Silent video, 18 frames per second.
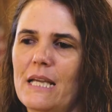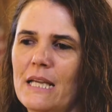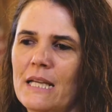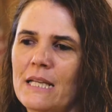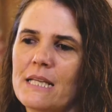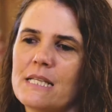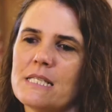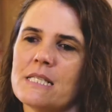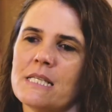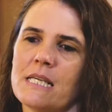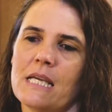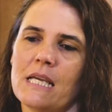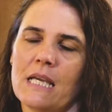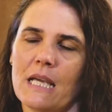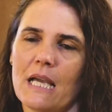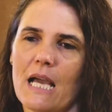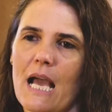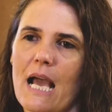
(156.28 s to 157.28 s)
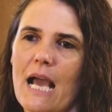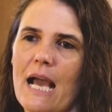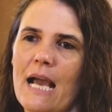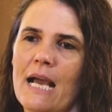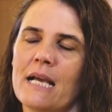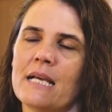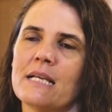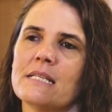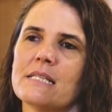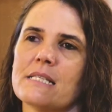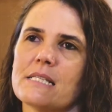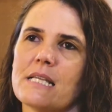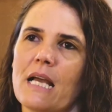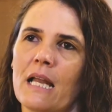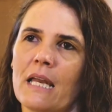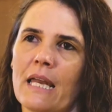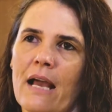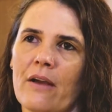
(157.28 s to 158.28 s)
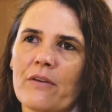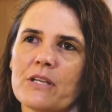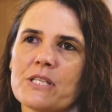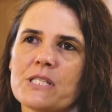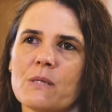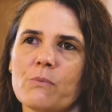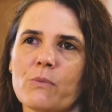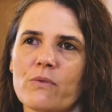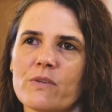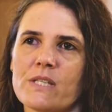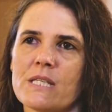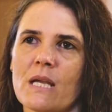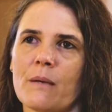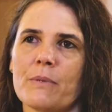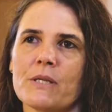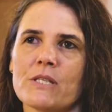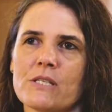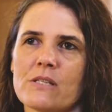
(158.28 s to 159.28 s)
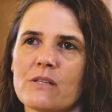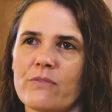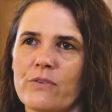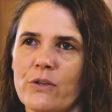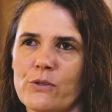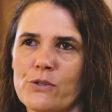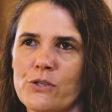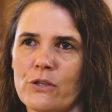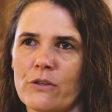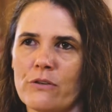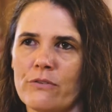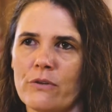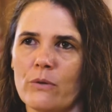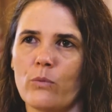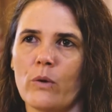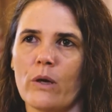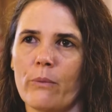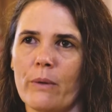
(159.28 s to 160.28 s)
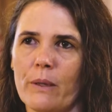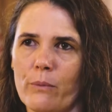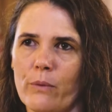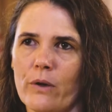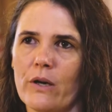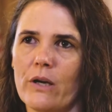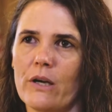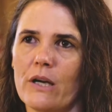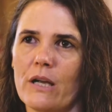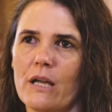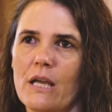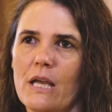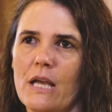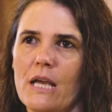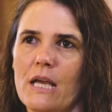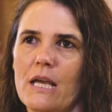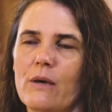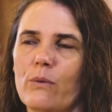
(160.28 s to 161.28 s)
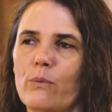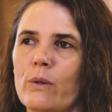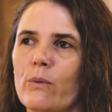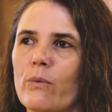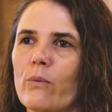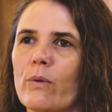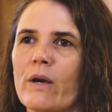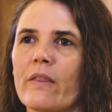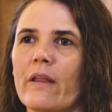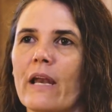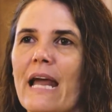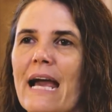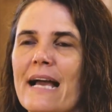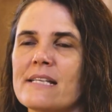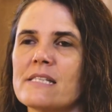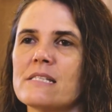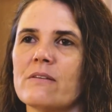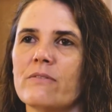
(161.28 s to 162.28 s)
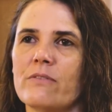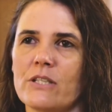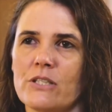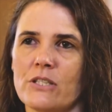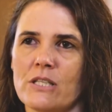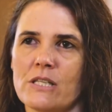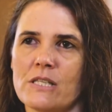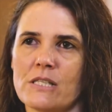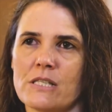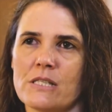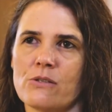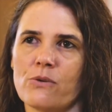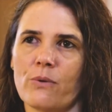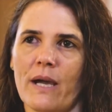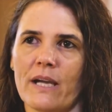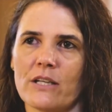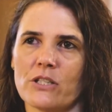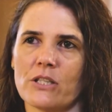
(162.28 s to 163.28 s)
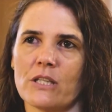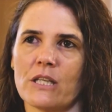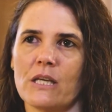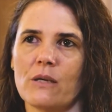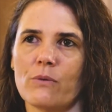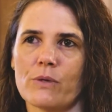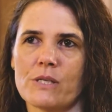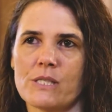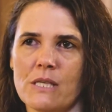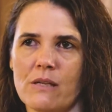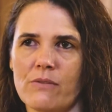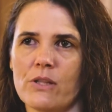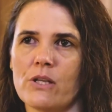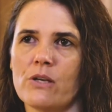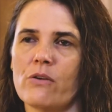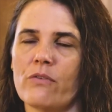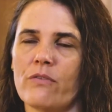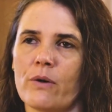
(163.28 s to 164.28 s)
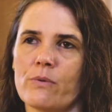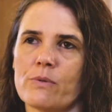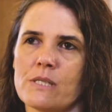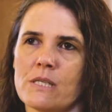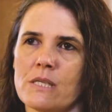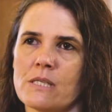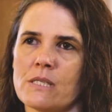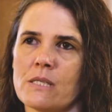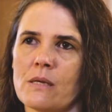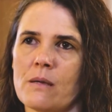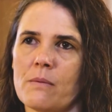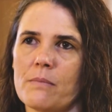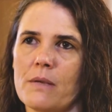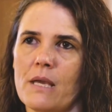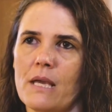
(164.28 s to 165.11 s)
NEC has allowed us to move a step into the future from where we were. We were one of the last divisions to actually receive the new phone system.